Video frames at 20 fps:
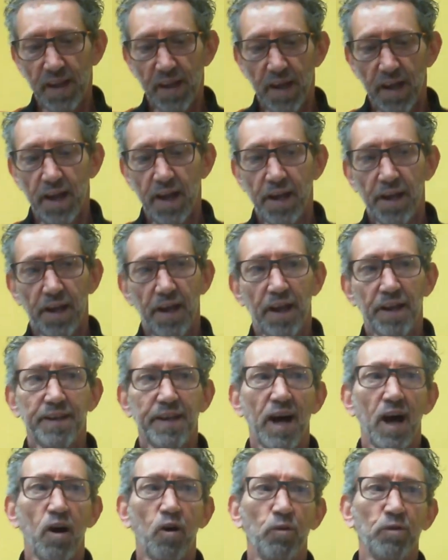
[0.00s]
and
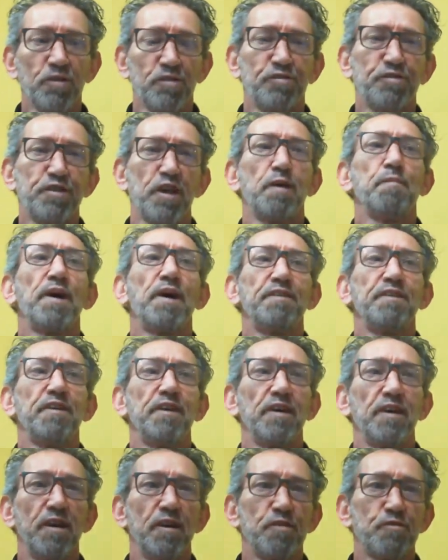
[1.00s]
now the same
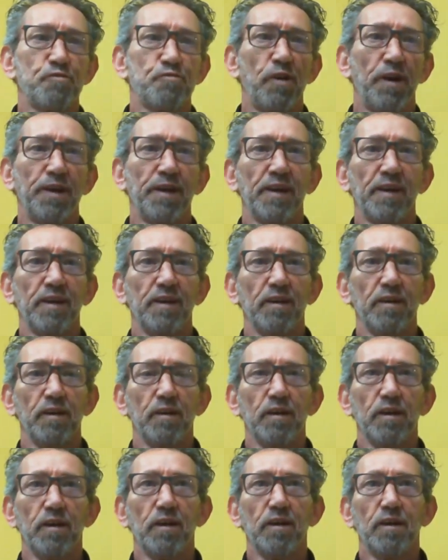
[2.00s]
idea is running
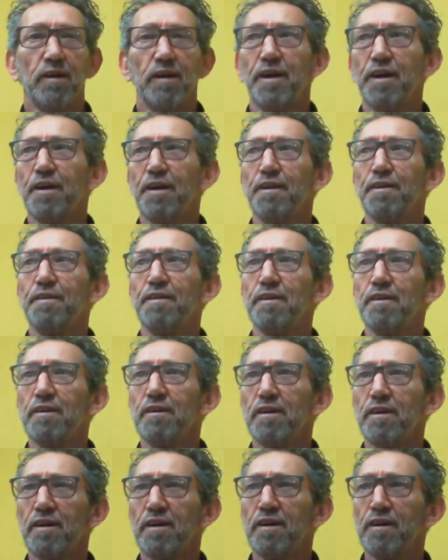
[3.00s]
in
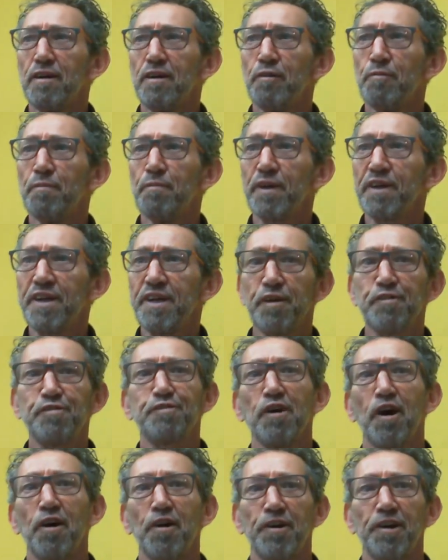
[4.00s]

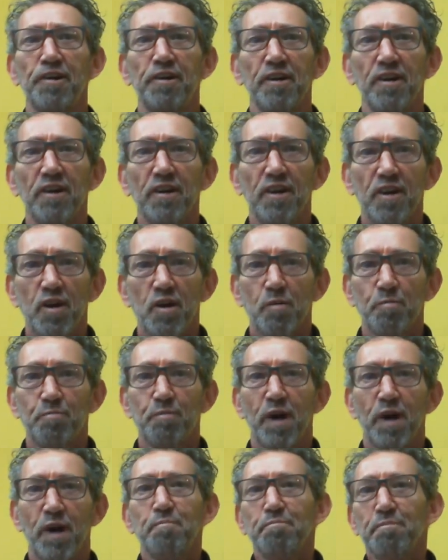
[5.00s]
Kickstarter
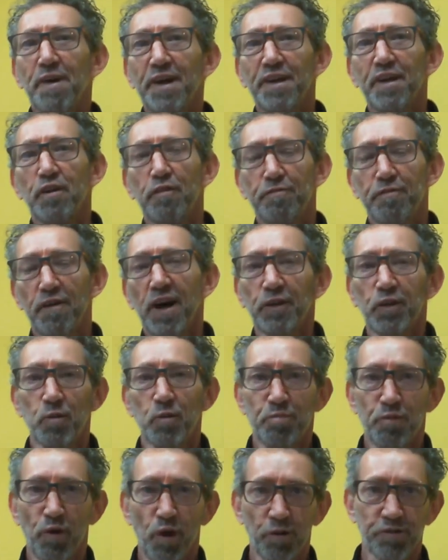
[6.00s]
by many of other
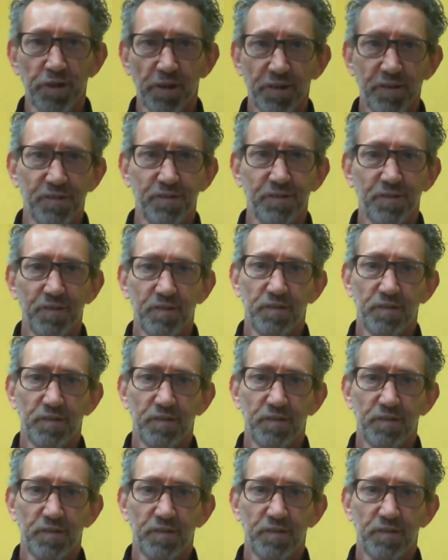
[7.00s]
projects.